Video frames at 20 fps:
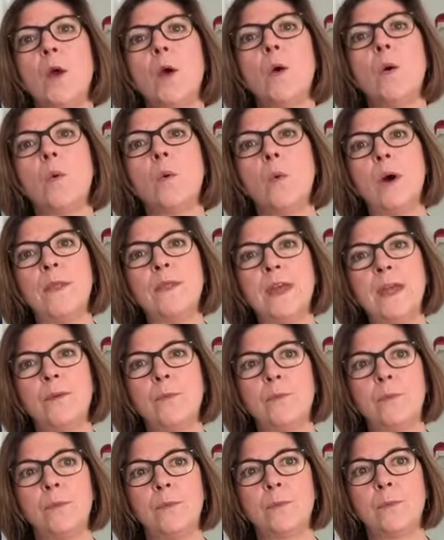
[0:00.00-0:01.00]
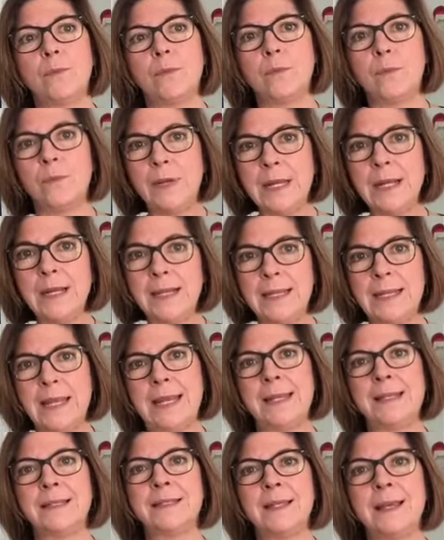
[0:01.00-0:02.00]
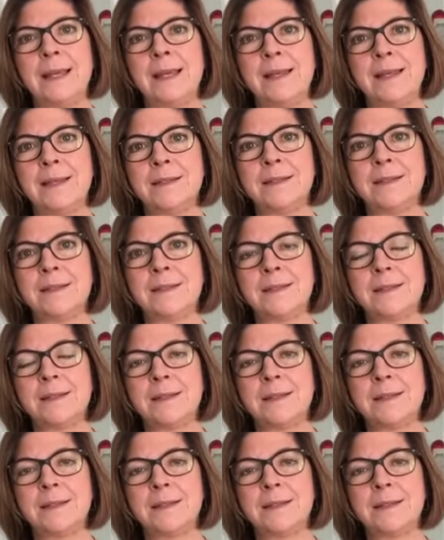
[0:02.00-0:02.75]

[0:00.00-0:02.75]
What they really need is